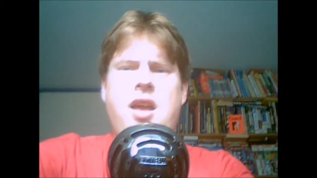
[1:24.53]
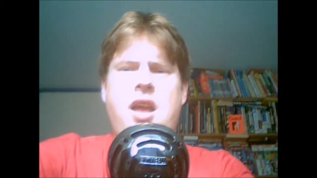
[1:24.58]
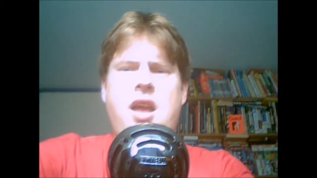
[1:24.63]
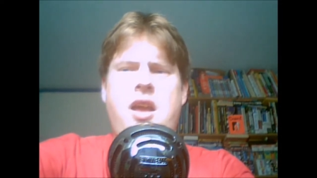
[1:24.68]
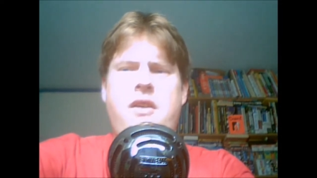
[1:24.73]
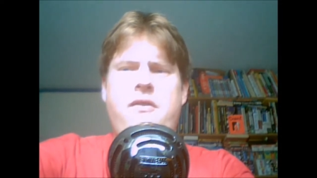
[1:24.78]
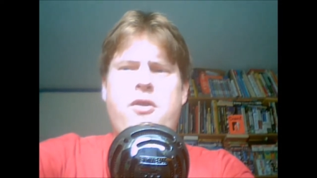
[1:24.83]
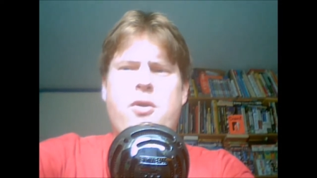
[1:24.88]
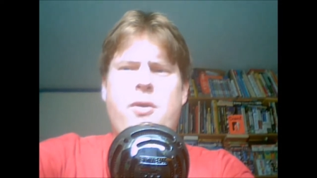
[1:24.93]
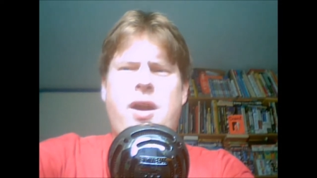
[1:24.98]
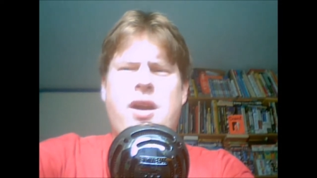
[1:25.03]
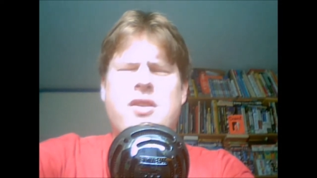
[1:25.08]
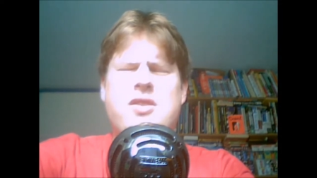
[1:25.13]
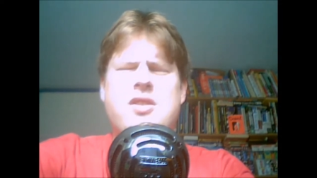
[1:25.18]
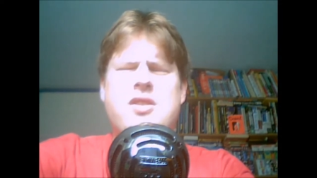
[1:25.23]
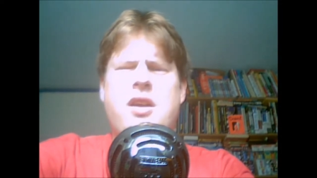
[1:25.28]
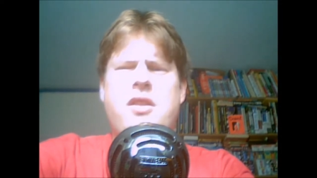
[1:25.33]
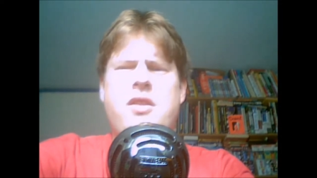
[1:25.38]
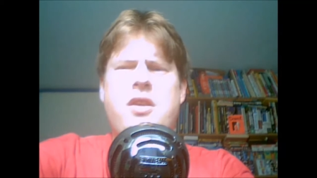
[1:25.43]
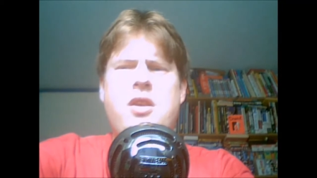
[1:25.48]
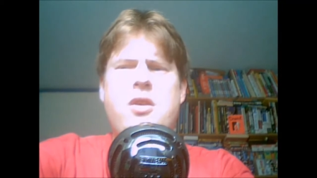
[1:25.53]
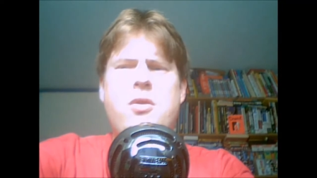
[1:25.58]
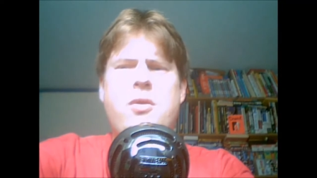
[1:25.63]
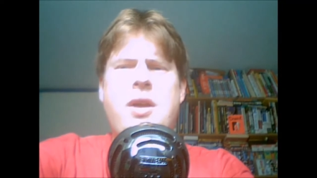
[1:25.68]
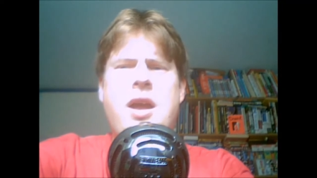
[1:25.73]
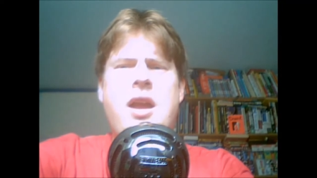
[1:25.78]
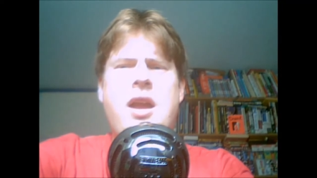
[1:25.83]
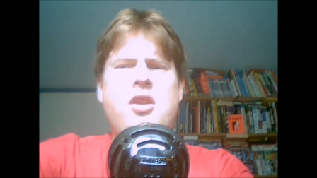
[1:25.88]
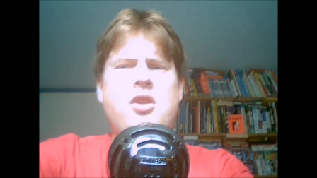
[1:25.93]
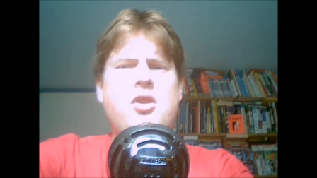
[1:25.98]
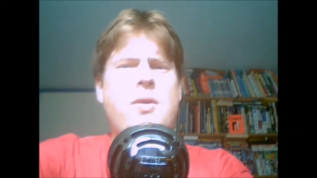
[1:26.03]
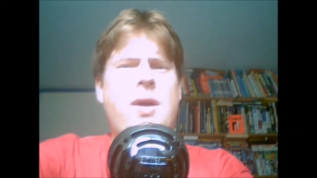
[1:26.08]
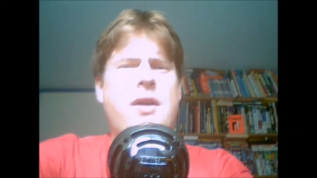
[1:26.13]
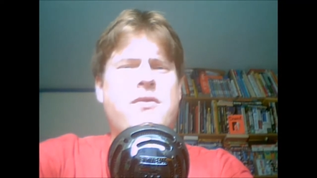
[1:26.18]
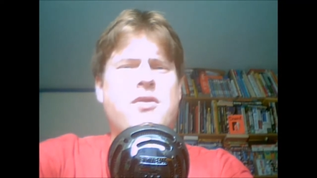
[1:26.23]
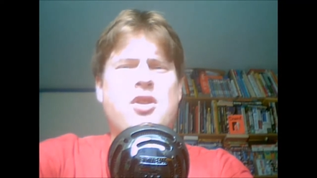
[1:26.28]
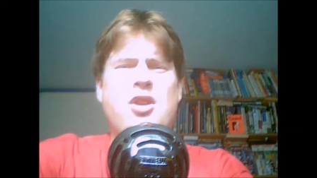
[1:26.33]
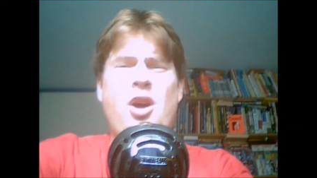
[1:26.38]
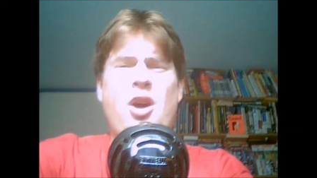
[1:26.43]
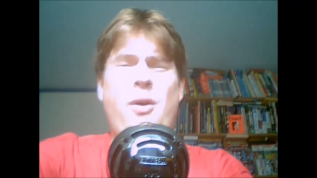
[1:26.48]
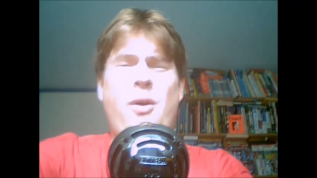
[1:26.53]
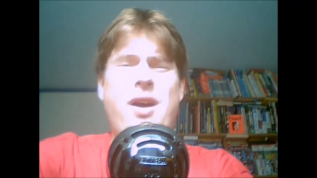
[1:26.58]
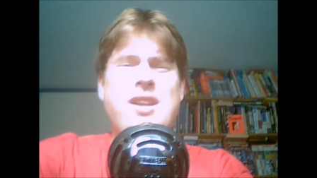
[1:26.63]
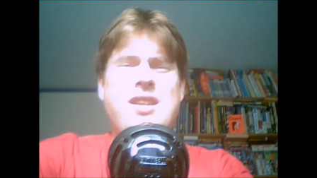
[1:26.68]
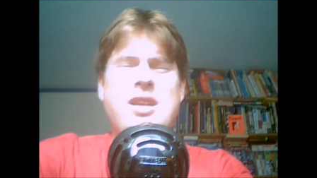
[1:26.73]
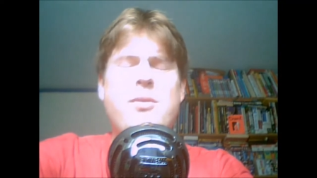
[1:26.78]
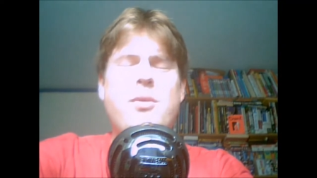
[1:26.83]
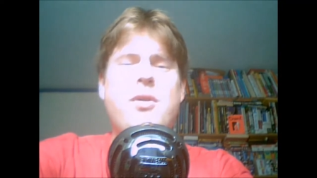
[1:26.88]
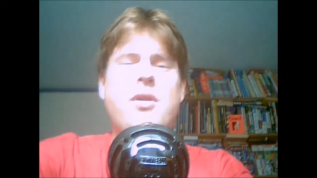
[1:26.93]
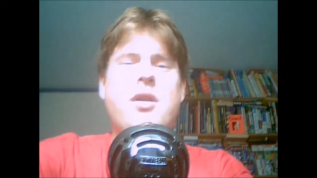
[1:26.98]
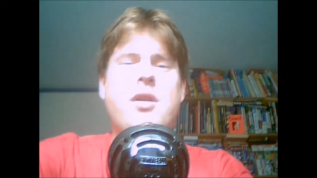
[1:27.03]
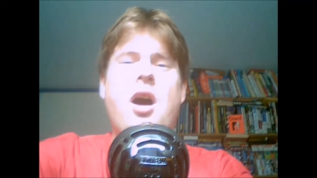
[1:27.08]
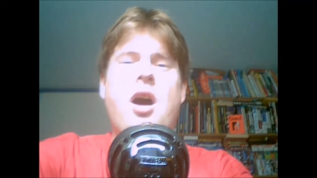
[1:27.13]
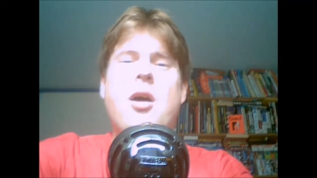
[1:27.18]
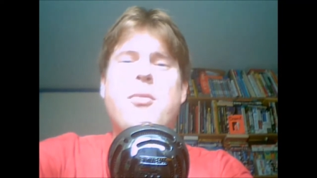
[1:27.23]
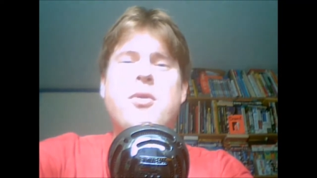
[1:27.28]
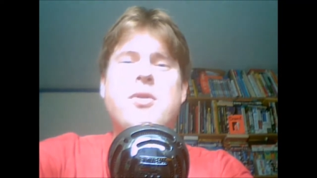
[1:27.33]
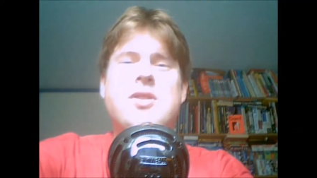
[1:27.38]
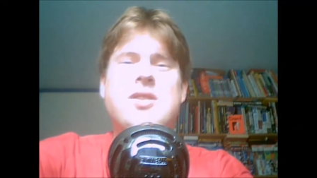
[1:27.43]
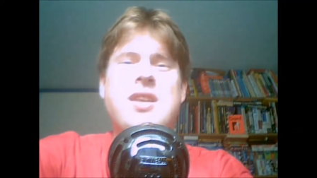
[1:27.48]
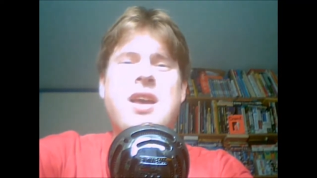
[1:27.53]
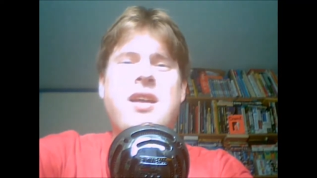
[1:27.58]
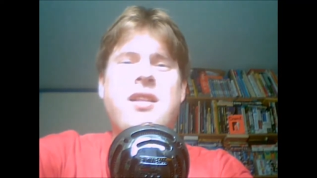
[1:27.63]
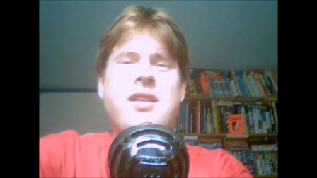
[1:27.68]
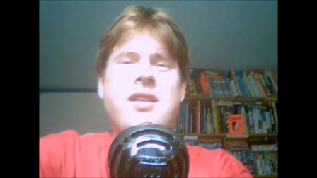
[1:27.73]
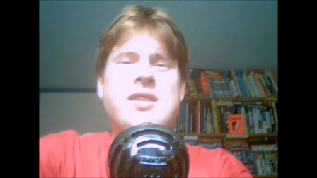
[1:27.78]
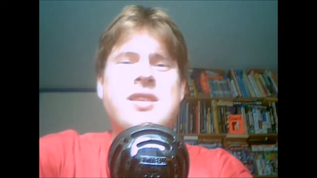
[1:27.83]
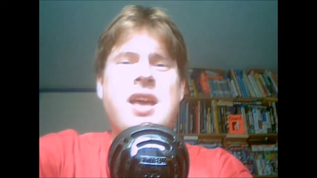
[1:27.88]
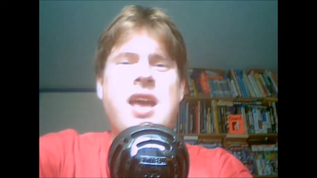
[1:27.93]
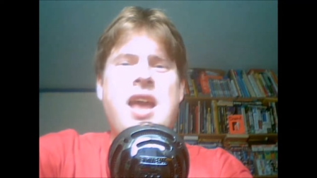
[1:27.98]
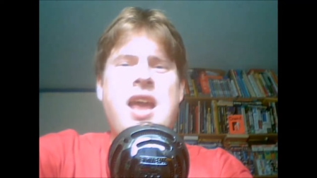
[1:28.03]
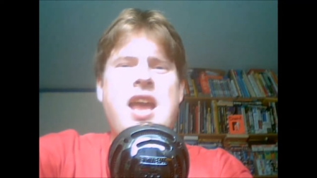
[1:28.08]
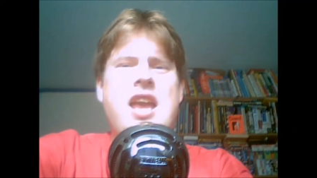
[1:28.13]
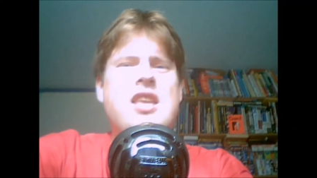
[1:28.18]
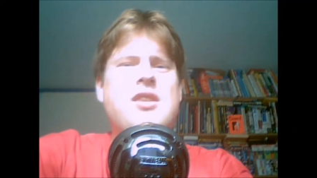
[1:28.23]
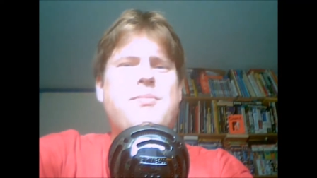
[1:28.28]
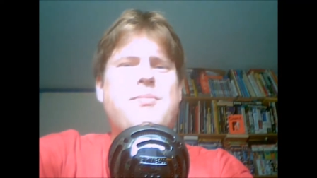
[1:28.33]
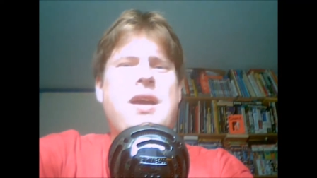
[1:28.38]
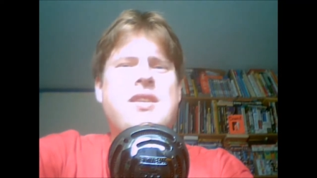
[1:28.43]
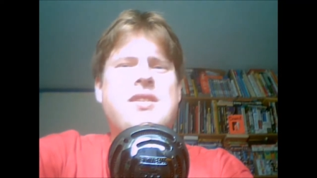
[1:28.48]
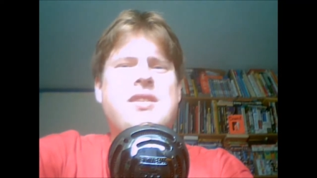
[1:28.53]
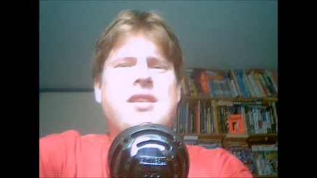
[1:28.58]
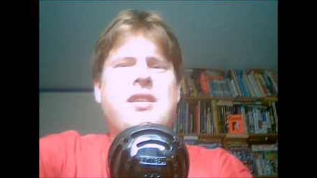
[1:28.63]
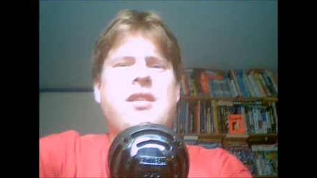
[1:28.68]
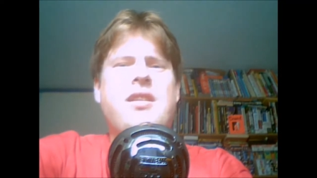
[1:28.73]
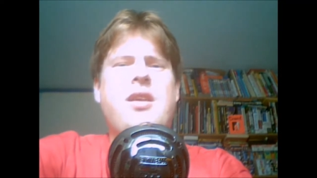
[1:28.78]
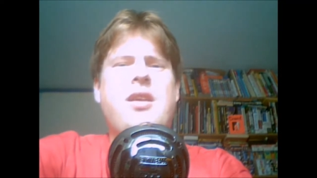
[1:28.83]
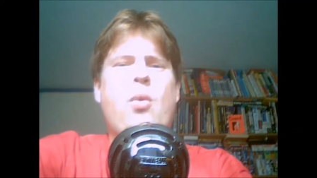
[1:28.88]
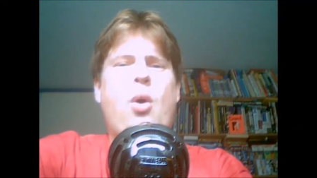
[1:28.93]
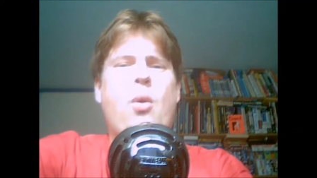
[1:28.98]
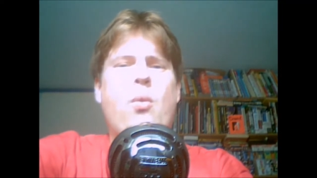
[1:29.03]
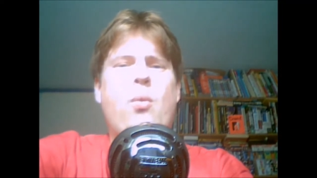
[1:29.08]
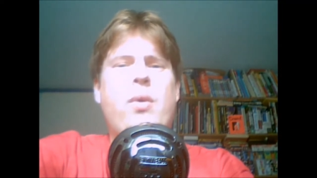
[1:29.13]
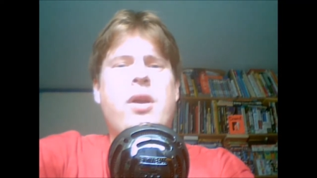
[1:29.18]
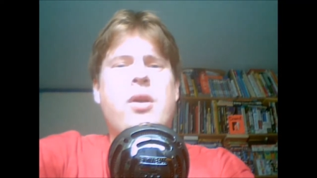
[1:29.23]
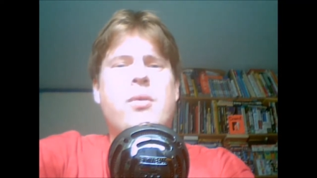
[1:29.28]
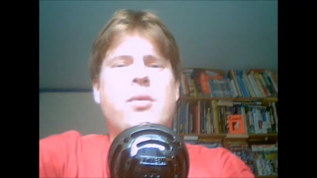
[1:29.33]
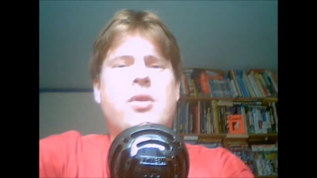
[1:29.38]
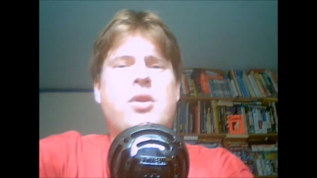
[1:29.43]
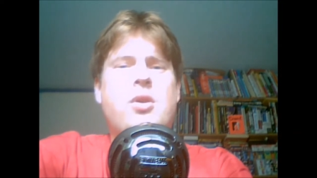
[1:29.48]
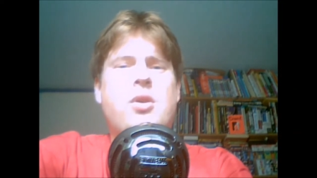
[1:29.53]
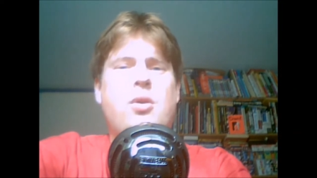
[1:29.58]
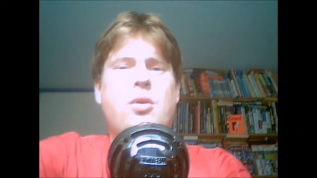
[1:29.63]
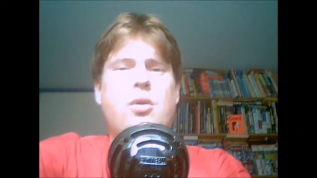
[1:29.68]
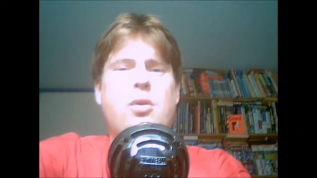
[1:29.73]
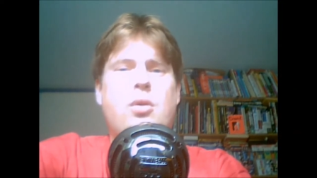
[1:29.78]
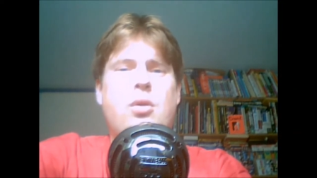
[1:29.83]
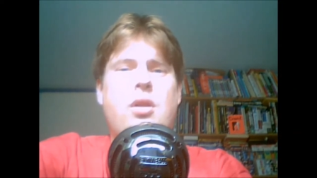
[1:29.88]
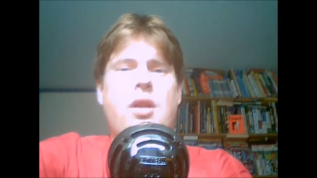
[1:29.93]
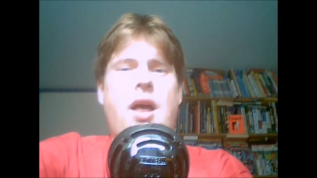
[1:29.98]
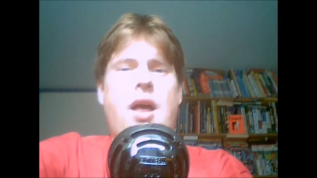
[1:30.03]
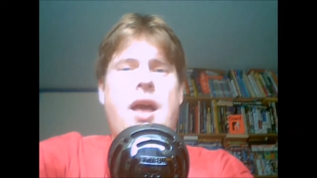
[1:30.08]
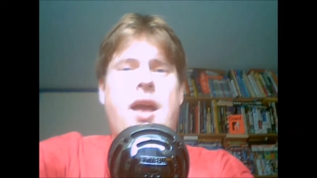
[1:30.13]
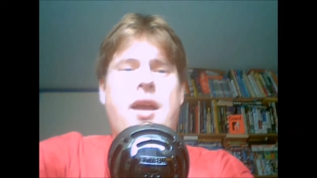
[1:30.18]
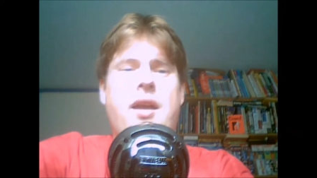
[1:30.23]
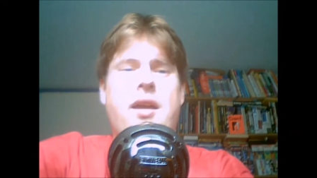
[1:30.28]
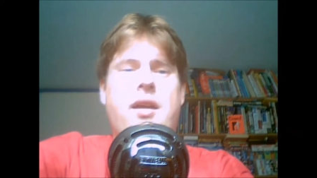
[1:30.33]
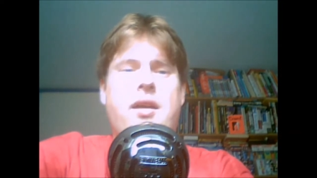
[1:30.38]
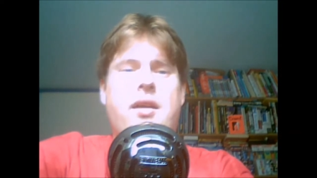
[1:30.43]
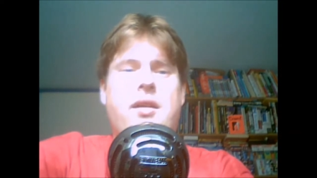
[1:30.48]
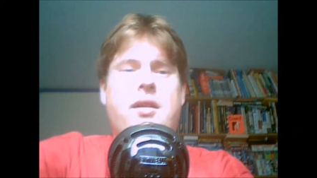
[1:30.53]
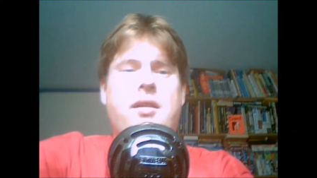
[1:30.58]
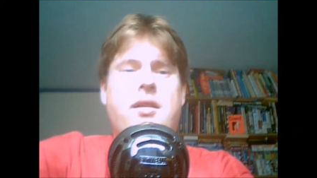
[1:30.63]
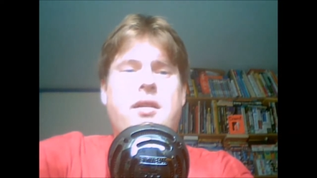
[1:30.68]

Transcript: If you're outside the UK and you have no idea what a car boot sale is, it's basically what we would call a